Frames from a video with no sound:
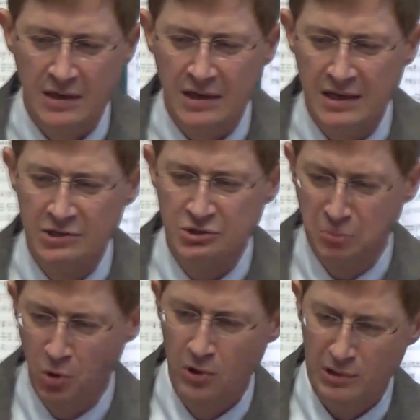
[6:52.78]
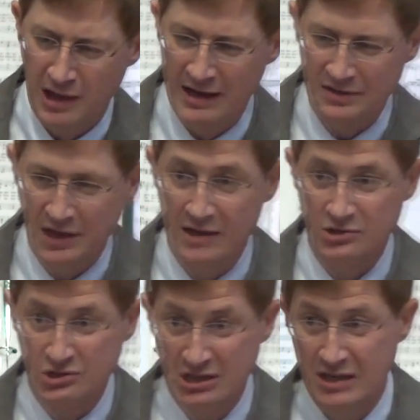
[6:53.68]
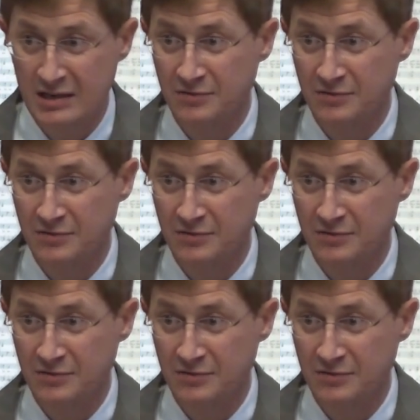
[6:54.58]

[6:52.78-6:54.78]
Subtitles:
It's more like that scene